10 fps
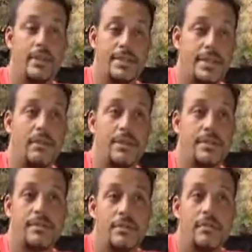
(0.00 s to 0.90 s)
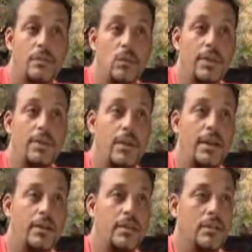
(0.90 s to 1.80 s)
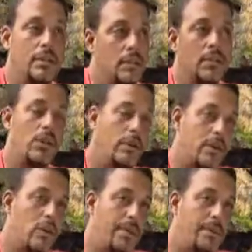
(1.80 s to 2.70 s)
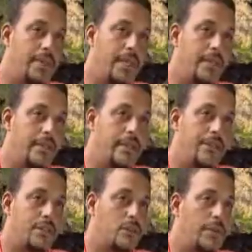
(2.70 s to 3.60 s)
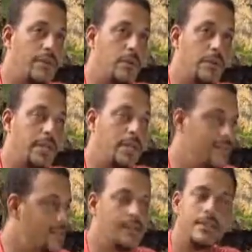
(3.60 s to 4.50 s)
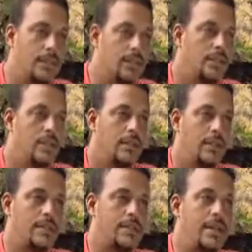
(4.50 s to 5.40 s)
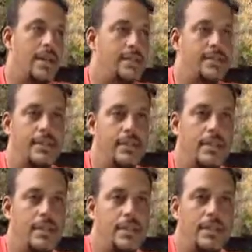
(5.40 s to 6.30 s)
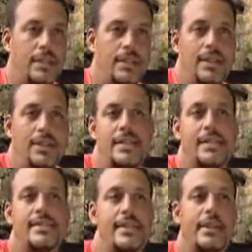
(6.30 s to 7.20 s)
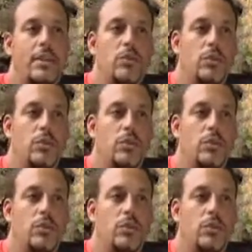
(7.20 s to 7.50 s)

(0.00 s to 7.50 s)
because that was worthwhile. Going home empty-handed after 24 days is not, it's not a